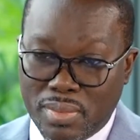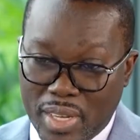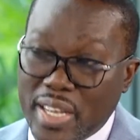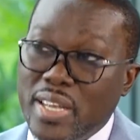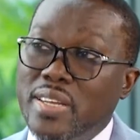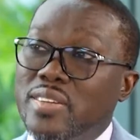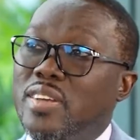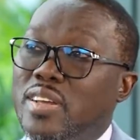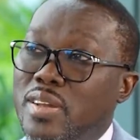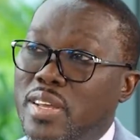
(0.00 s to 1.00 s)
increase
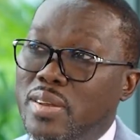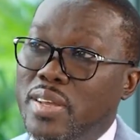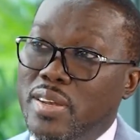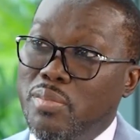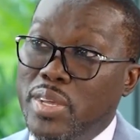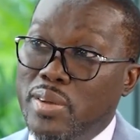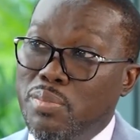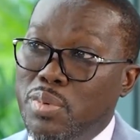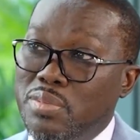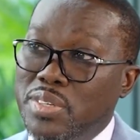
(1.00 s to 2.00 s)
in
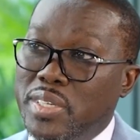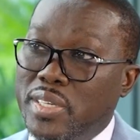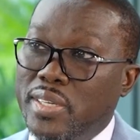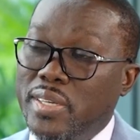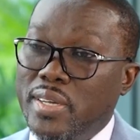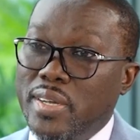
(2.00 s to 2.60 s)
poverty.